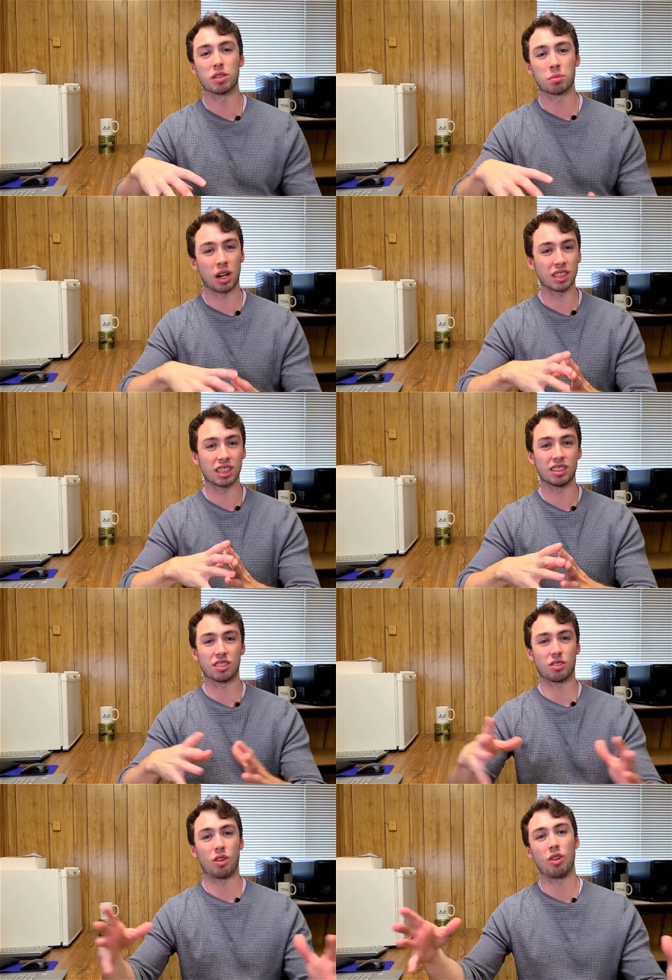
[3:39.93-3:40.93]
project because
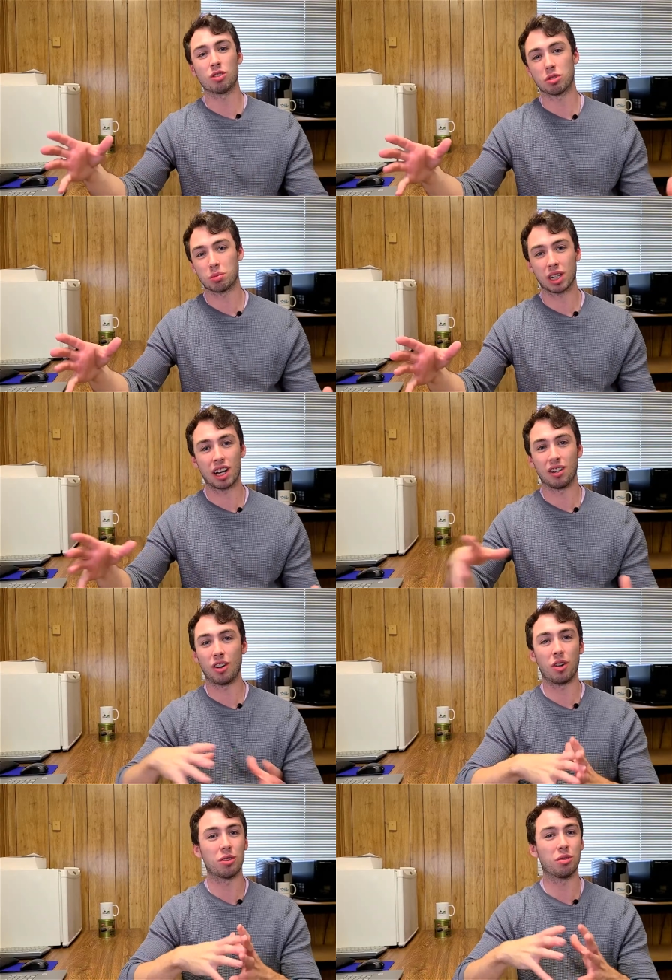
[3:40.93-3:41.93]
it's all spread out
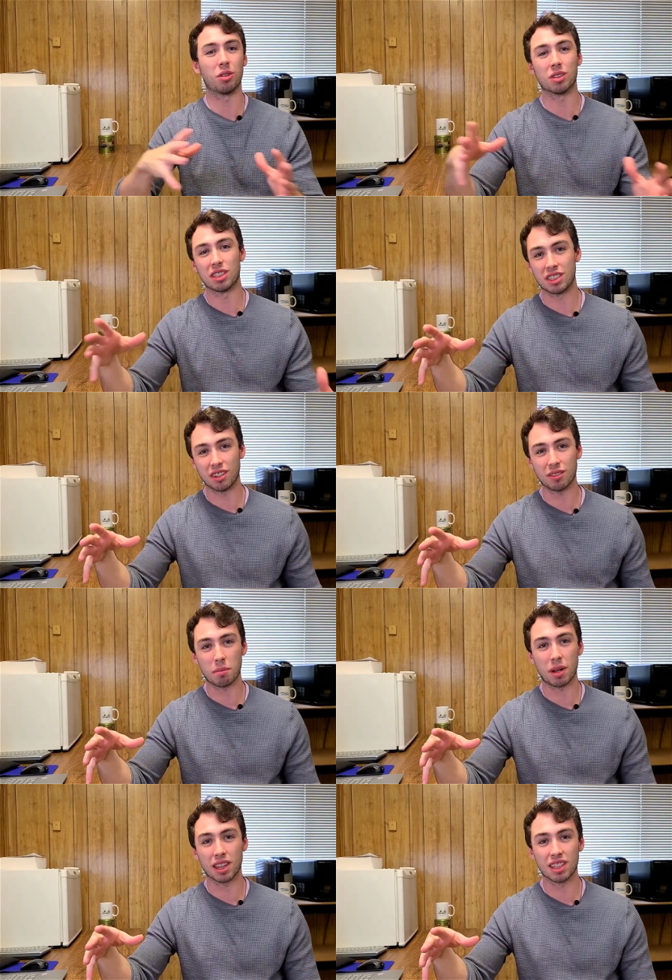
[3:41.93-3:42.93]
all through all these different
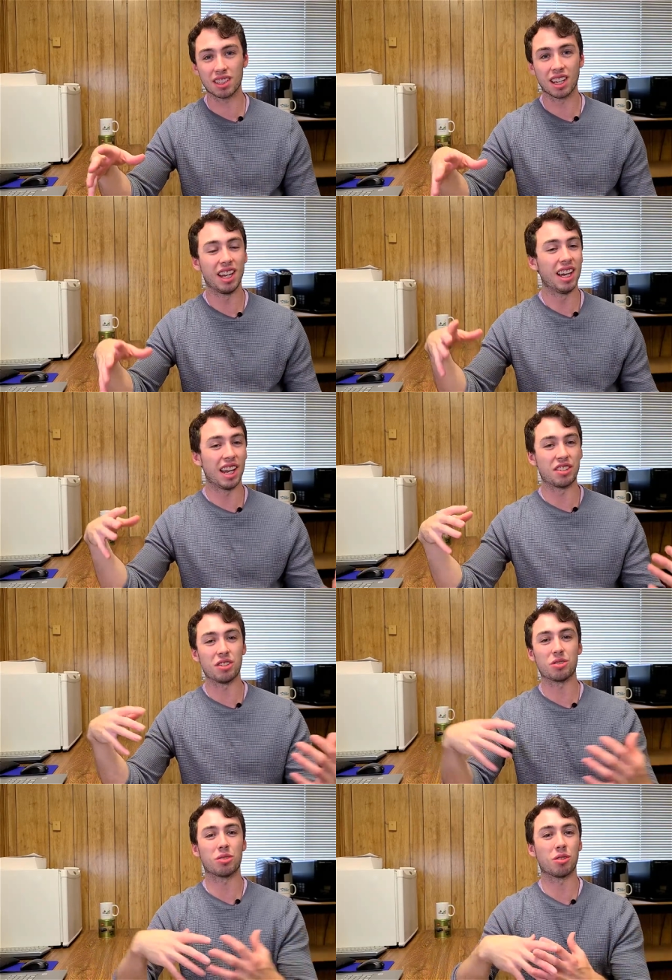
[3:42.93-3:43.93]
methods. It's
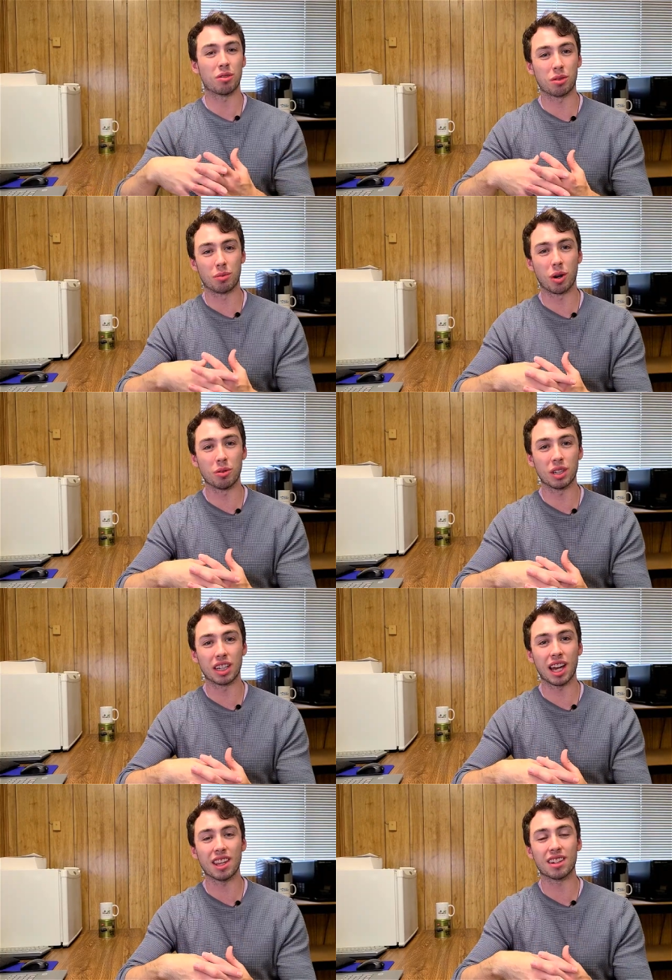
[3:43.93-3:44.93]
just sort of thrown
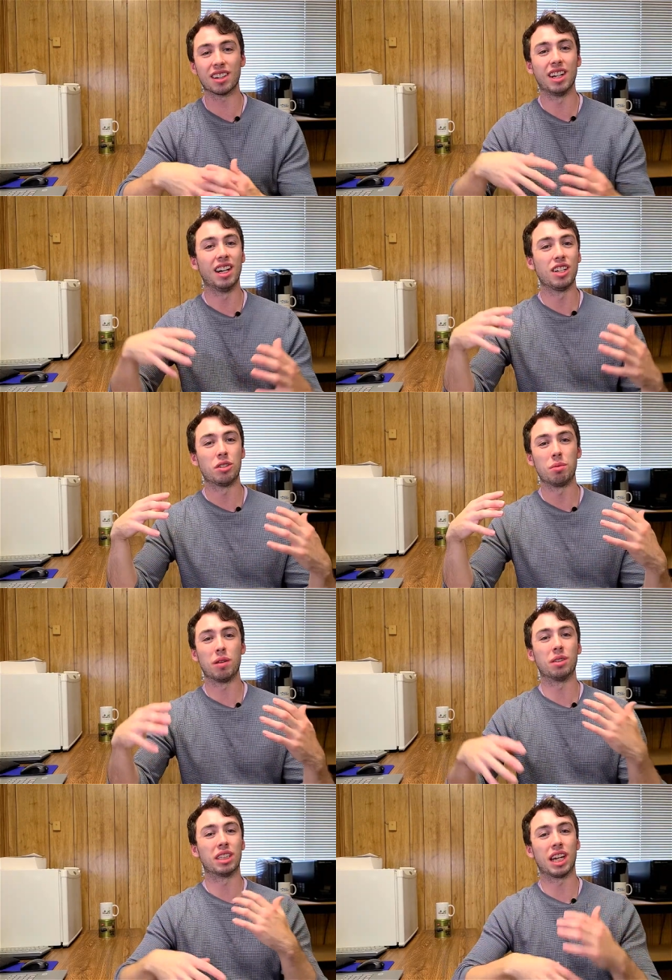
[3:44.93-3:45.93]
together to be
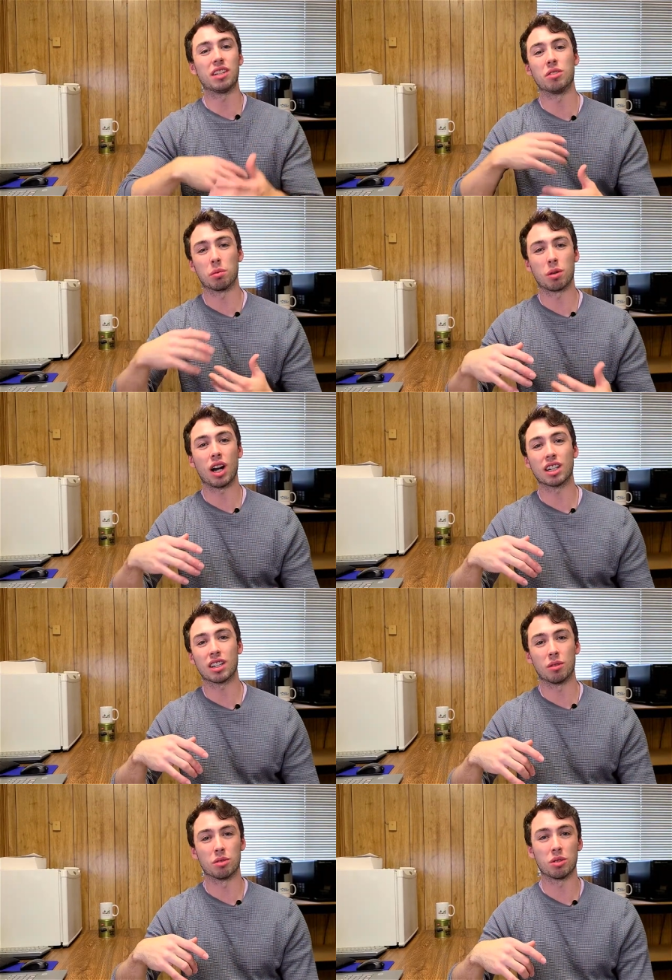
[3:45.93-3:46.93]
able to get you a product
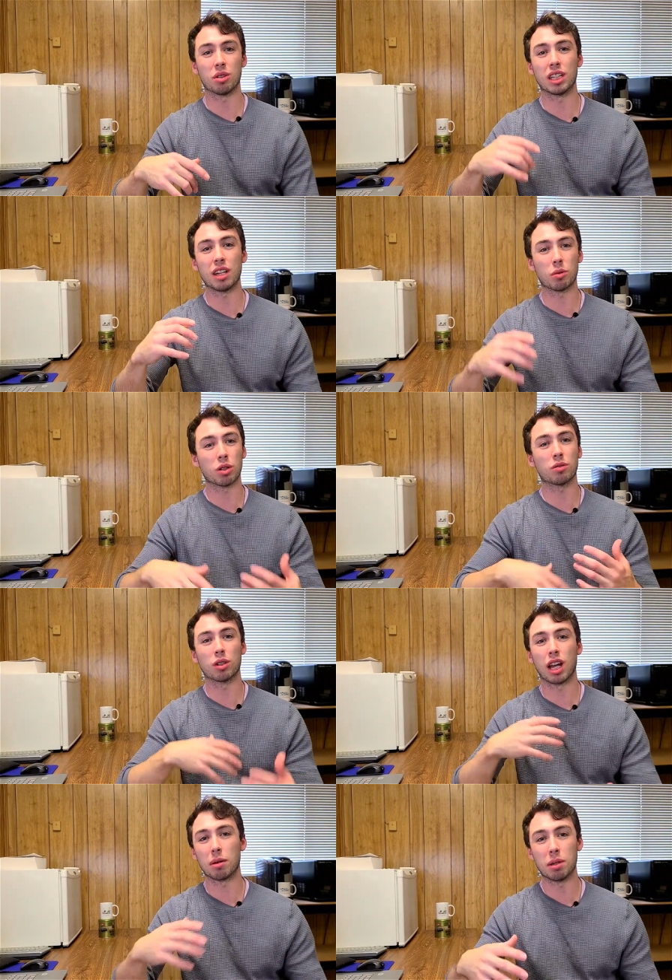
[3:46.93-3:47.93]
and a result. And that works for a
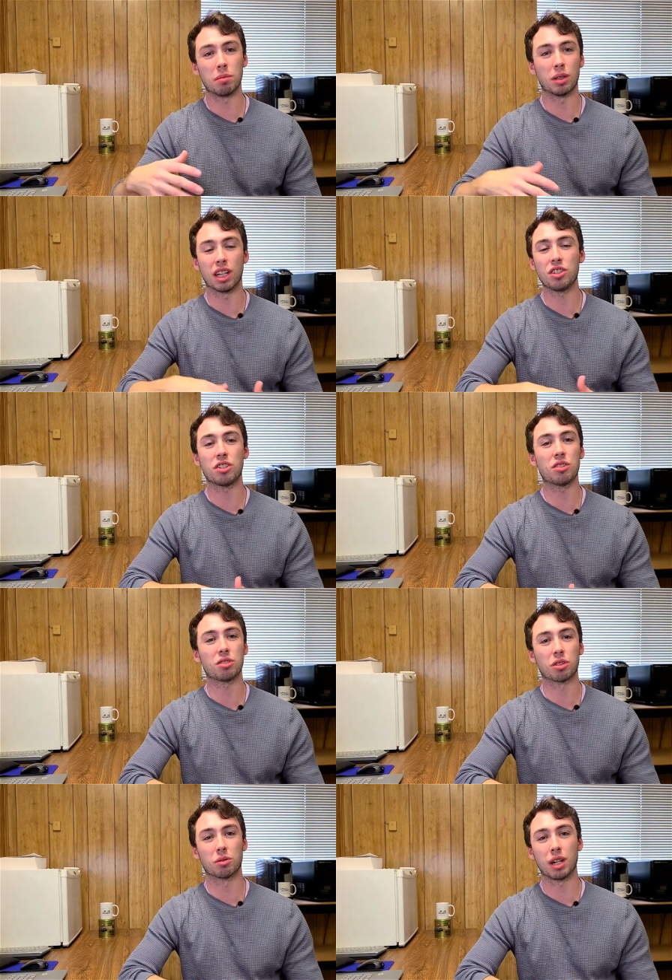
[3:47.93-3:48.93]
lot of people and engineers
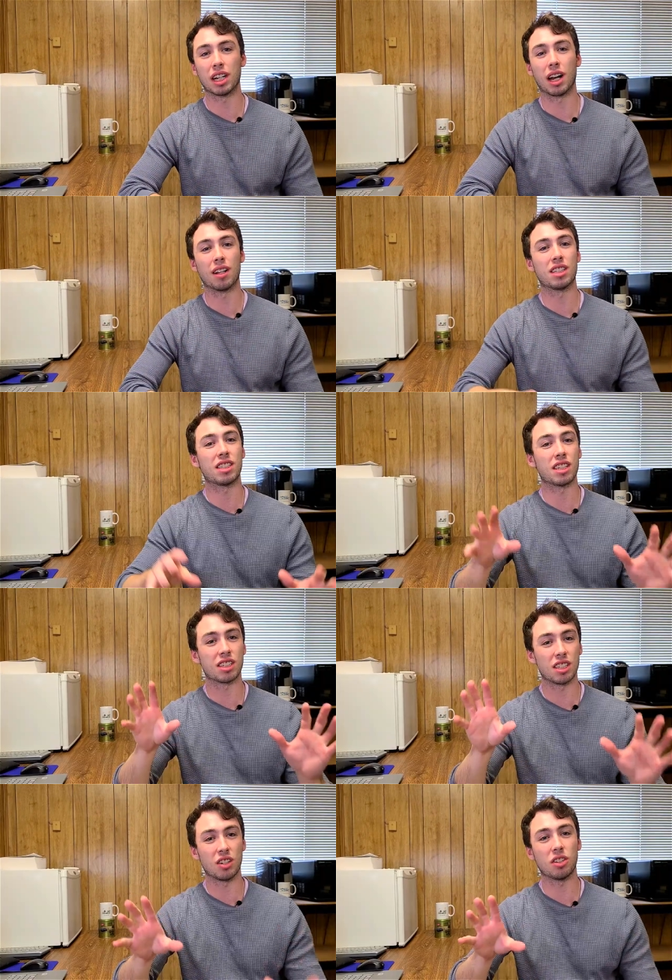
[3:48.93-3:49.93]
are great. Now, this has
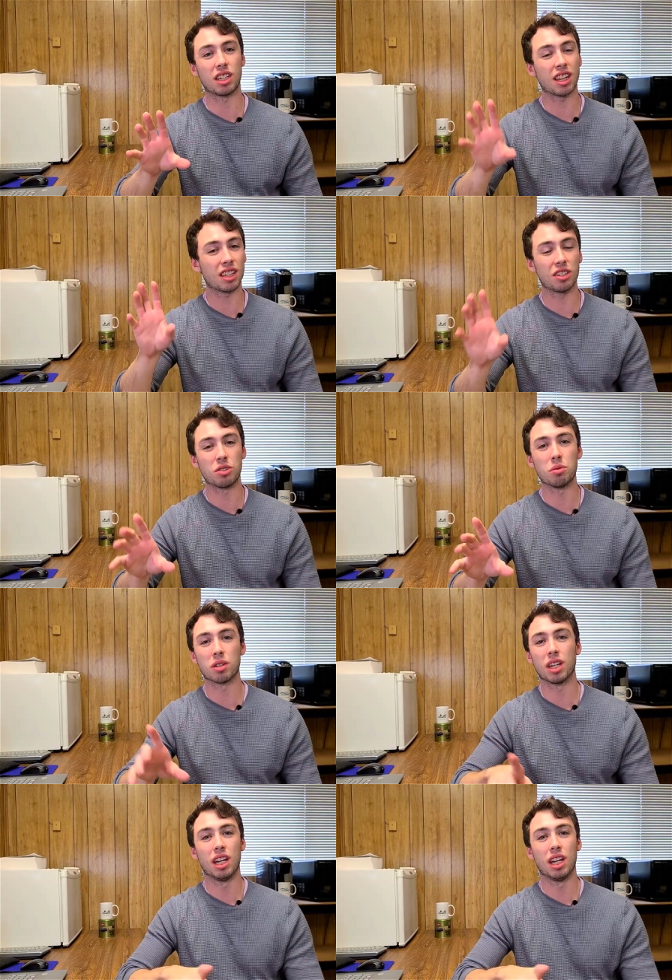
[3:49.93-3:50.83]
no, nothing to do with